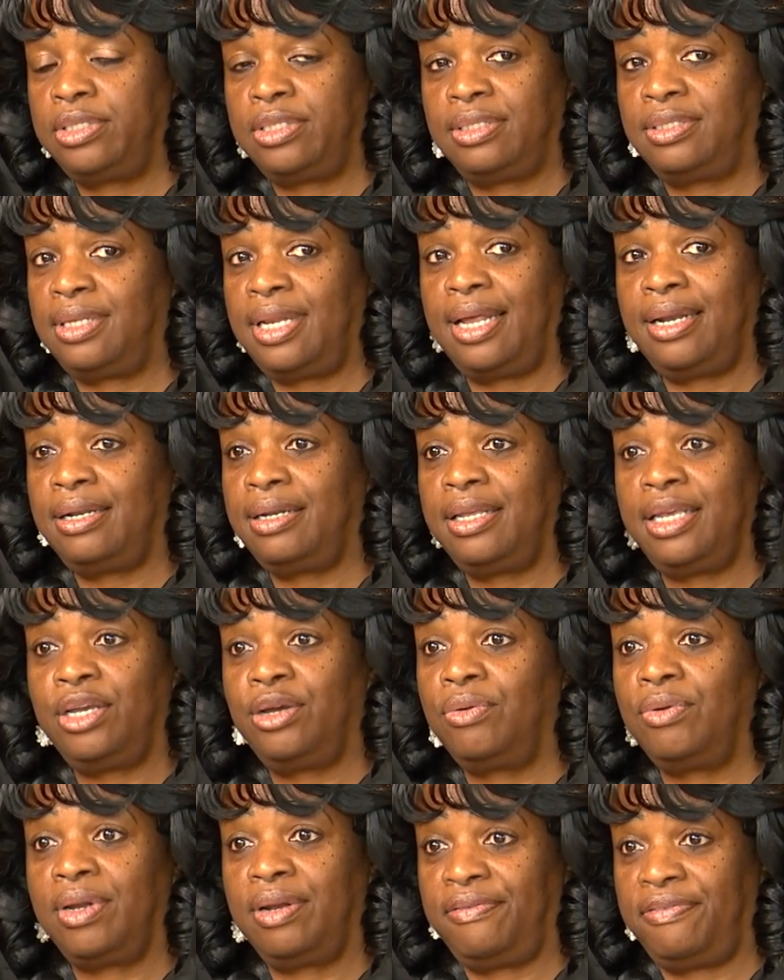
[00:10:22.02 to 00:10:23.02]
It's not a
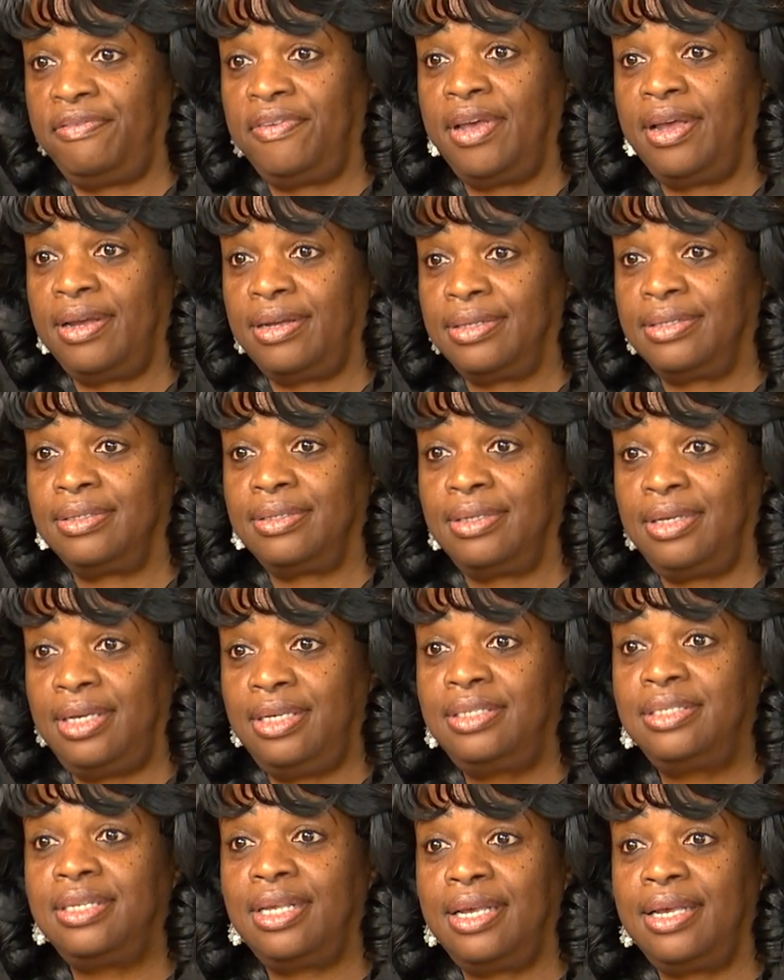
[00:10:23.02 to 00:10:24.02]
lingering effect.
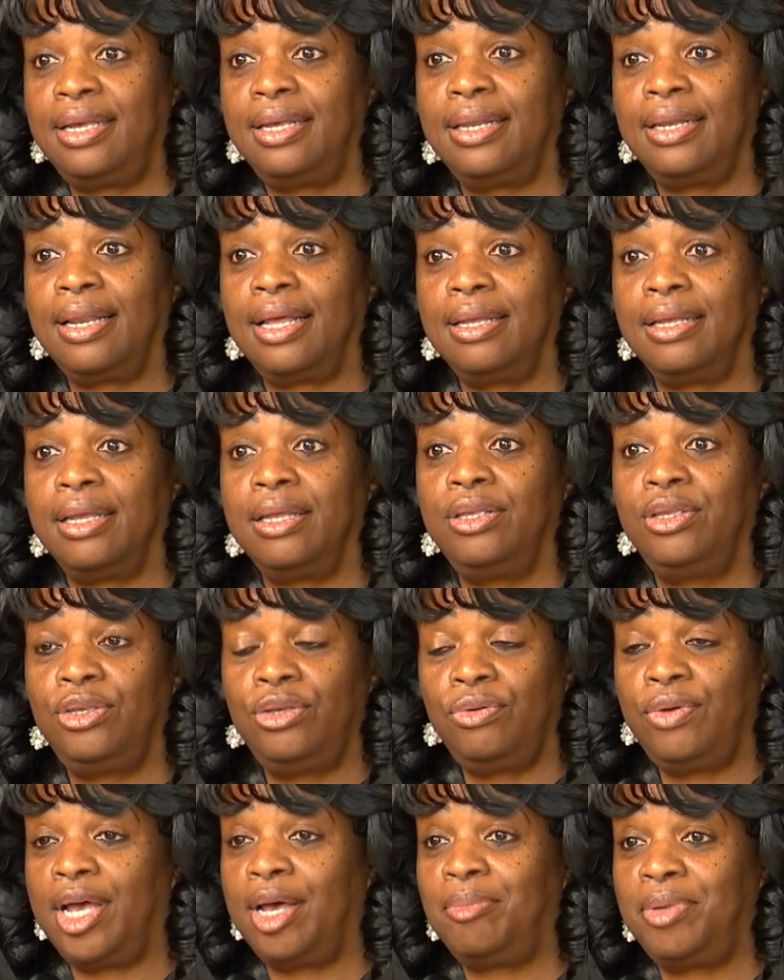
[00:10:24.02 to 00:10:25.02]
He said,
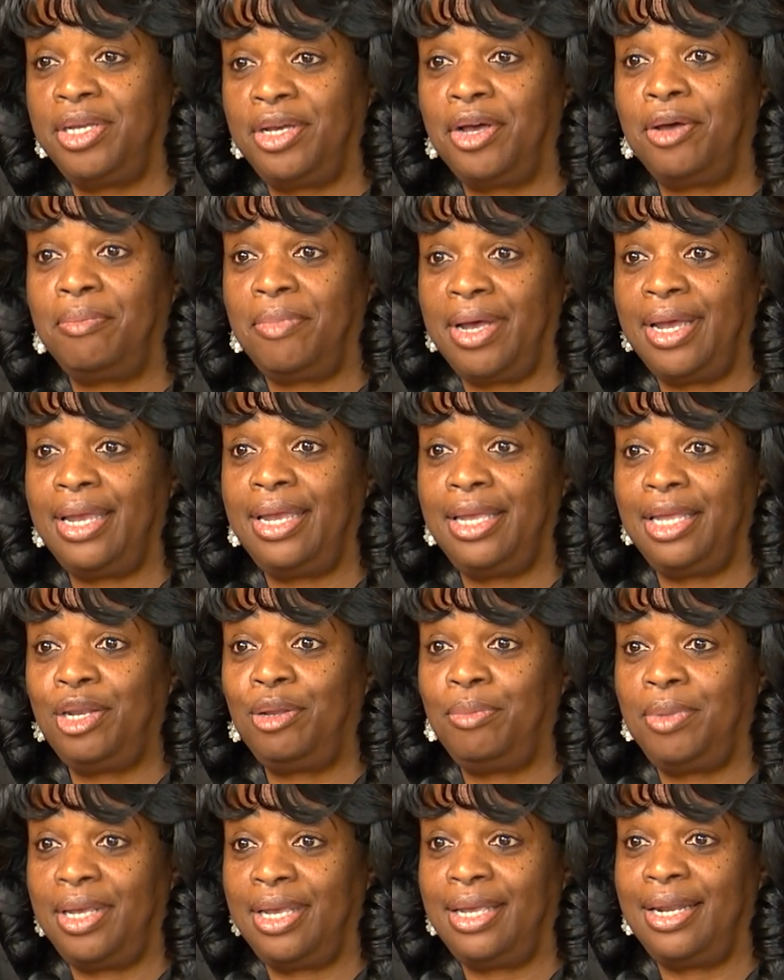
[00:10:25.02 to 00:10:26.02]
"You have become my
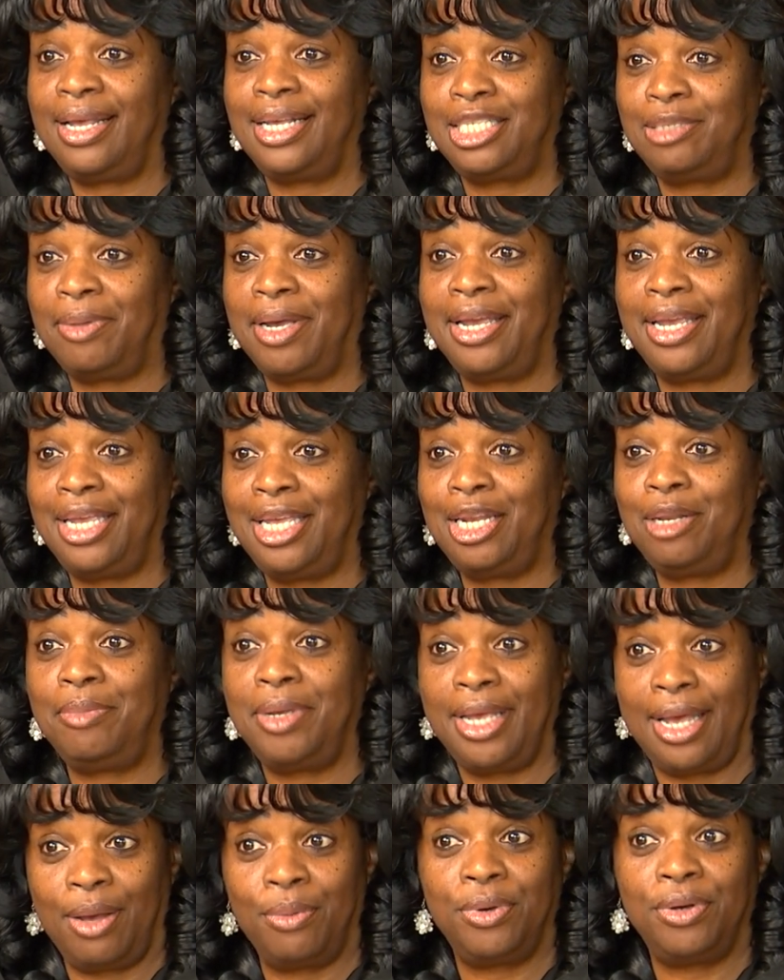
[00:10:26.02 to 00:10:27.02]
enemy, and as my
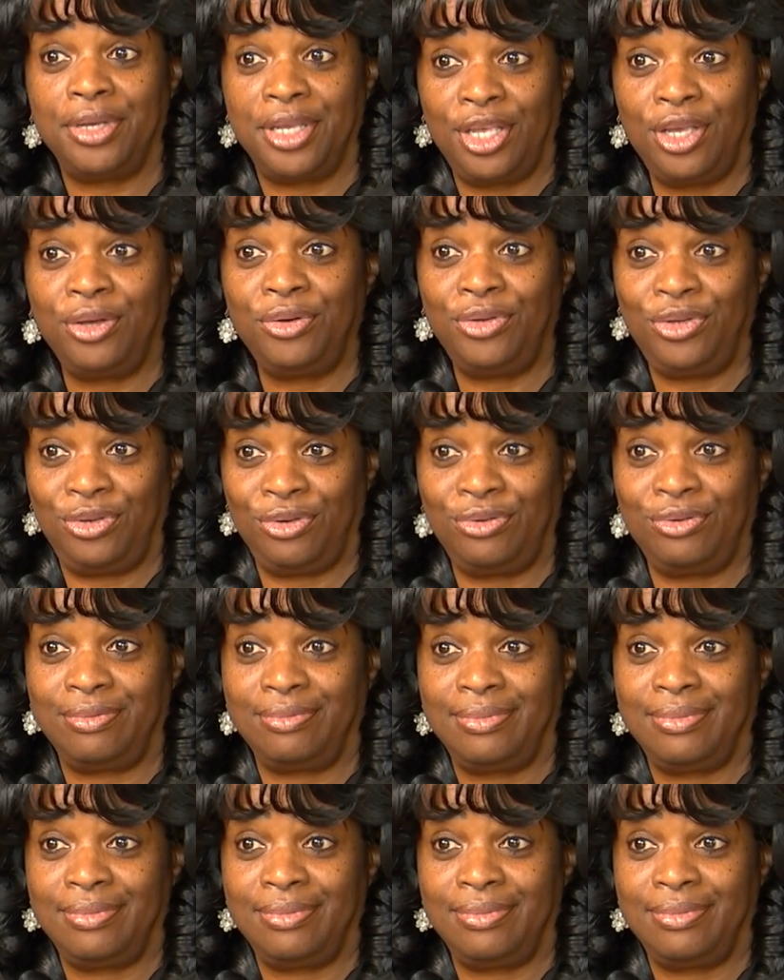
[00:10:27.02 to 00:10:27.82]
enemy, I will kill you."